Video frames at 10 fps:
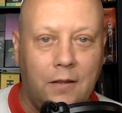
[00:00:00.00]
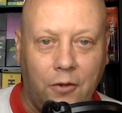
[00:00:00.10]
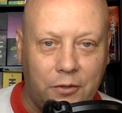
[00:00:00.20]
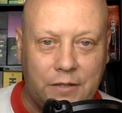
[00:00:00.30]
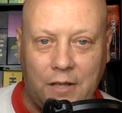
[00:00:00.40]

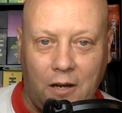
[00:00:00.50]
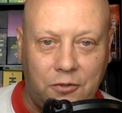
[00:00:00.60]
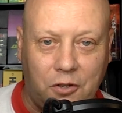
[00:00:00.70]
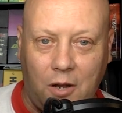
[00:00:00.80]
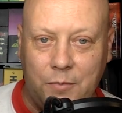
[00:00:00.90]
Nolte's
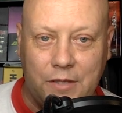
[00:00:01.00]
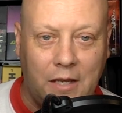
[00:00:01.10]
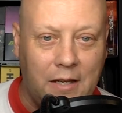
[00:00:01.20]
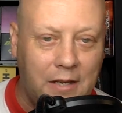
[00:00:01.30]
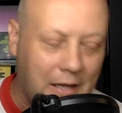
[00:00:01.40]
character comes
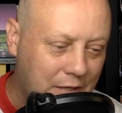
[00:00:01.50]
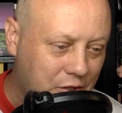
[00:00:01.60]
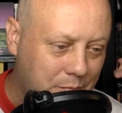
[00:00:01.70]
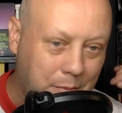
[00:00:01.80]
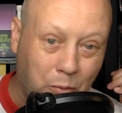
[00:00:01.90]
in and
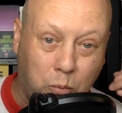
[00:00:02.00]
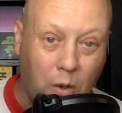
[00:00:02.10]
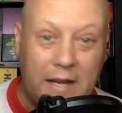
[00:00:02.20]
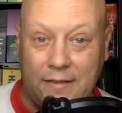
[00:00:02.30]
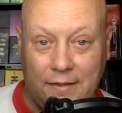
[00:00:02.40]
just
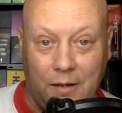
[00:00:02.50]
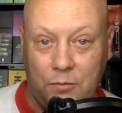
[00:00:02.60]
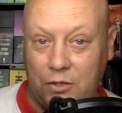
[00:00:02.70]
berates them.